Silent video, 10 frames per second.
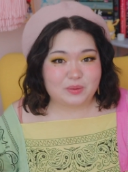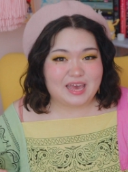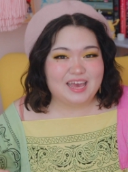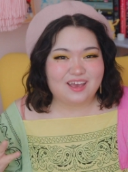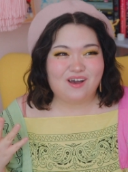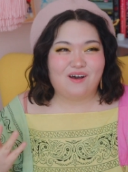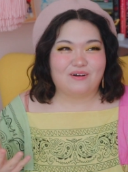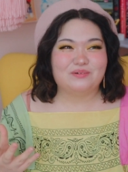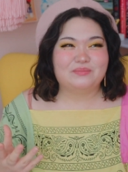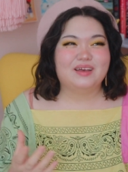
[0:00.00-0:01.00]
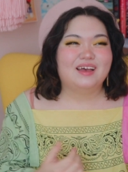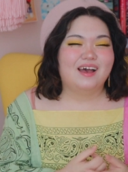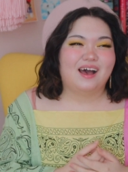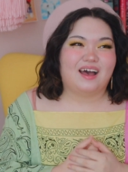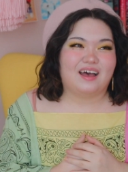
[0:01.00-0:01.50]
being home home.
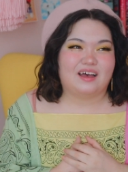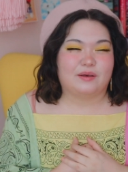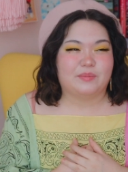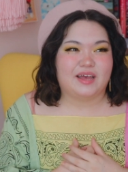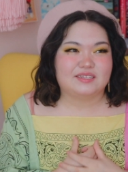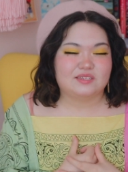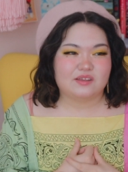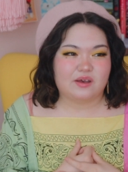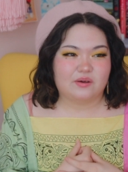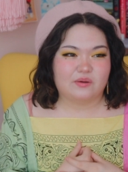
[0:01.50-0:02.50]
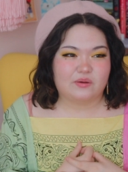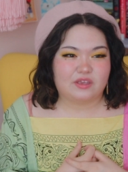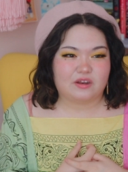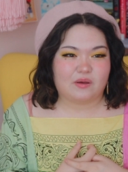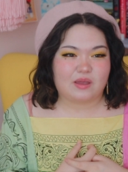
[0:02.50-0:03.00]
Um, and so,
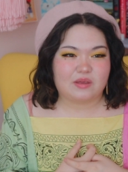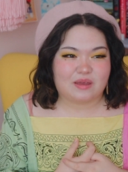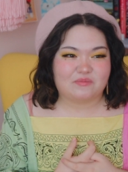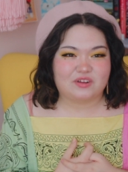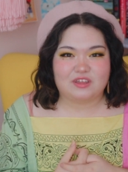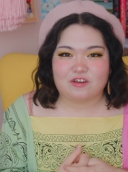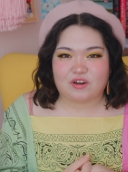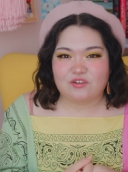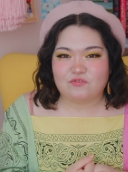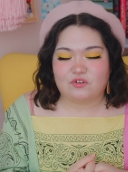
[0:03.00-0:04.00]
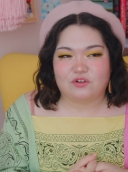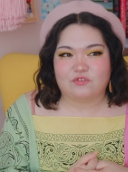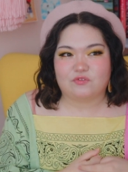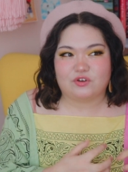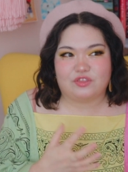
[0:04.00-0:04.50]
you know, I am really grateful
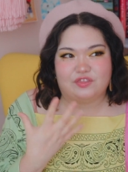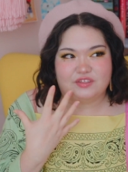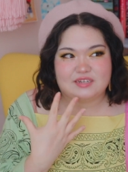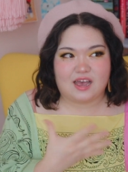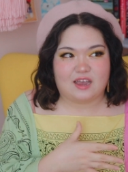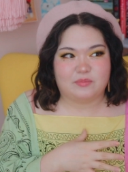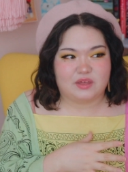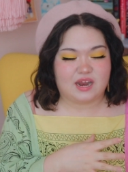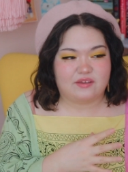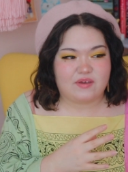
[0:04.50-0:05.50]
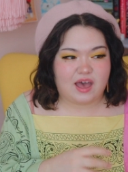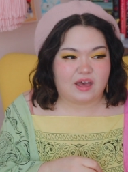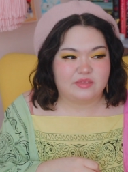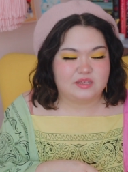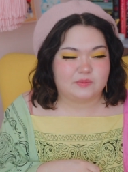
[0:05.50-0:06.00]
for the time that I've
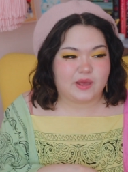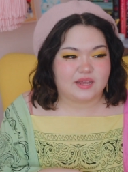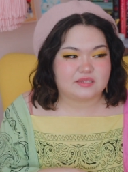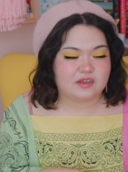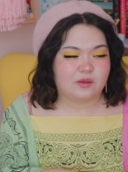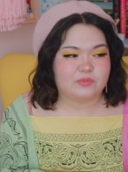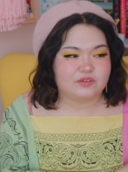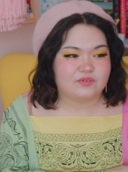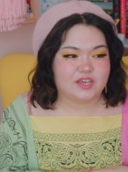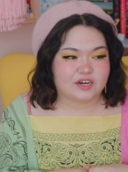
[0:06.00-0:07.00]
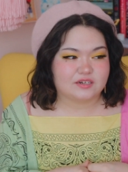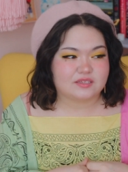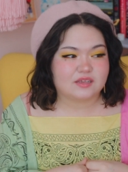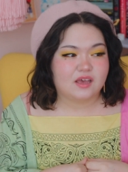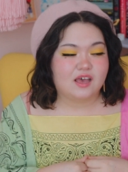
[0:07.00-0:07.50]
had these past couple of
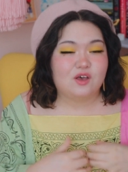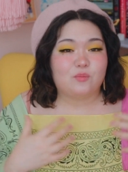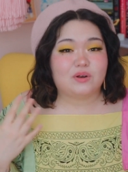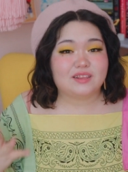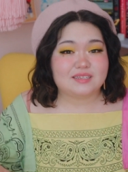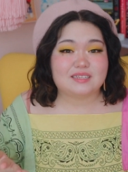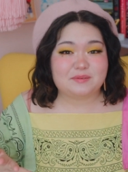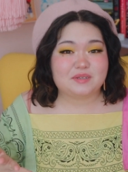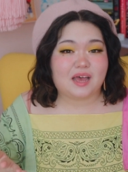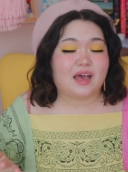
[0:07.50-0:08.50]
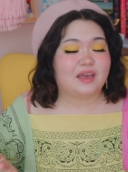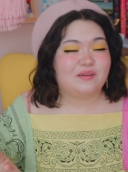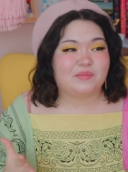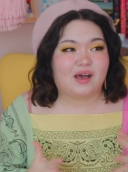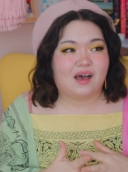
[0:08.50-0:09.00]
years. But at the same
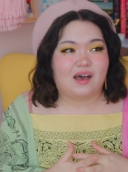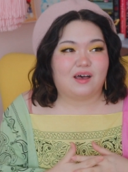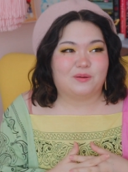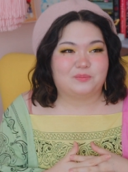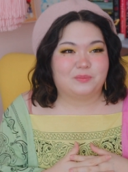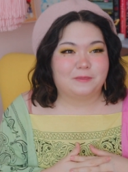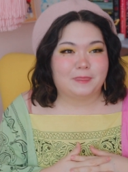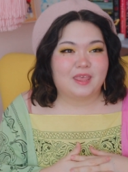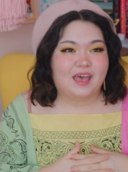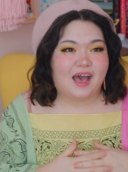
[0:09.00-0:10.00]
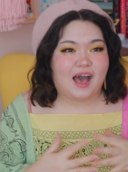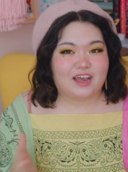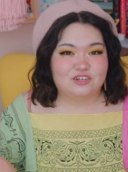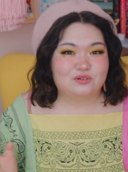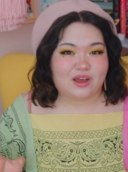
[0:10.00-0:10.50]
time, um,
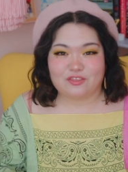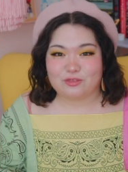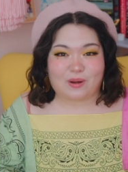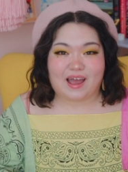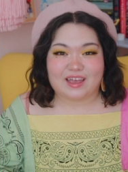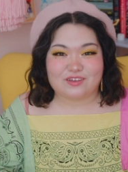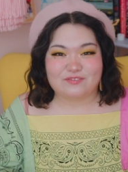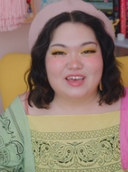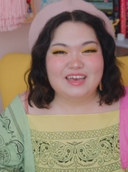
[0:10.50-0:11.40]
I do not thrive